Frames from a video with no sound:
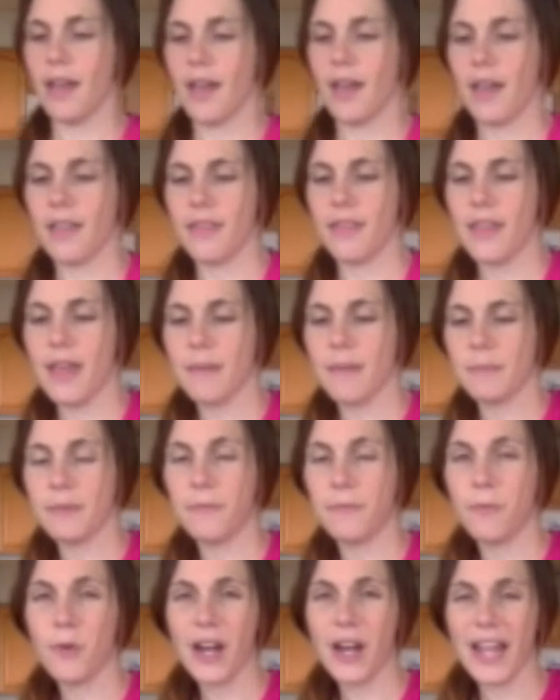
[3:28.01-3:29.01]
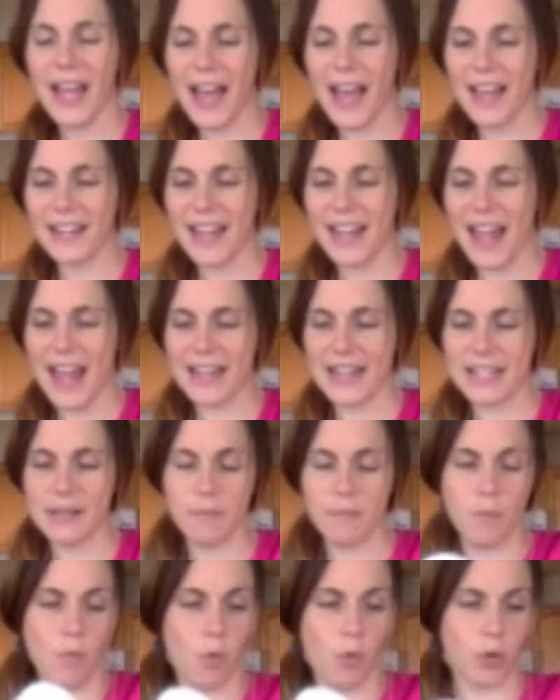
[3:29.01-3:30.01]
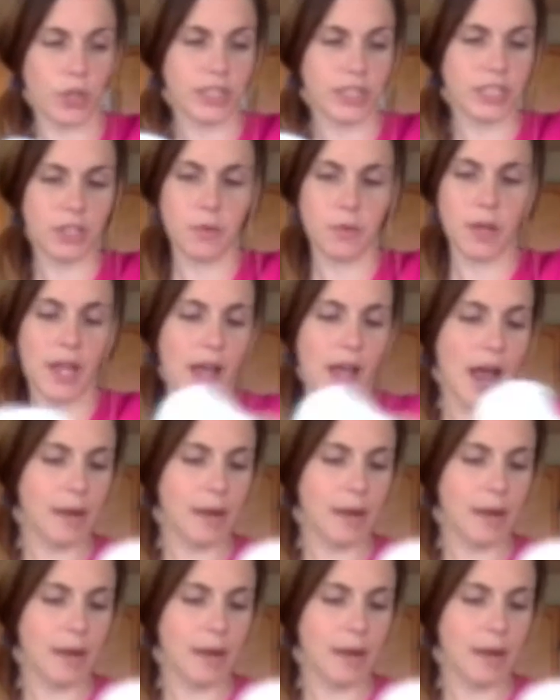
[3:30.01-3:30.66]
And then before I add any more to it,